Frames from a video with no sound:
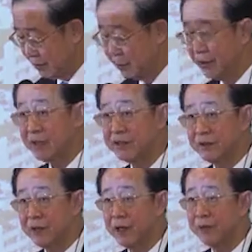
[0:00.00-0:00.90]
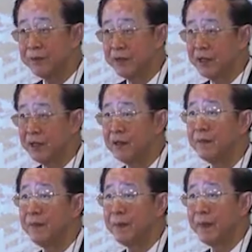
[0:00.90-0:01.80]
So that's to help the
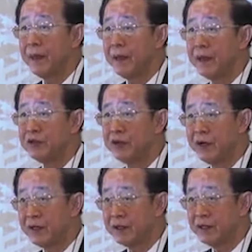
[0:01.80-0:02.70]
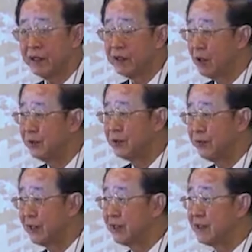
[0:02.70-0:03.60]
joining the
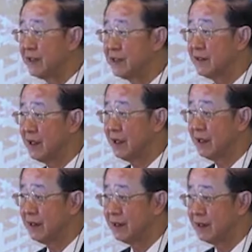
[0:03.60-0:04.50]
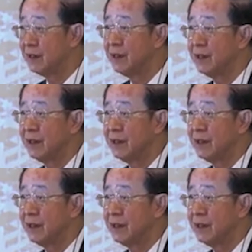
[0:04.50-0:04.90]
COP26 in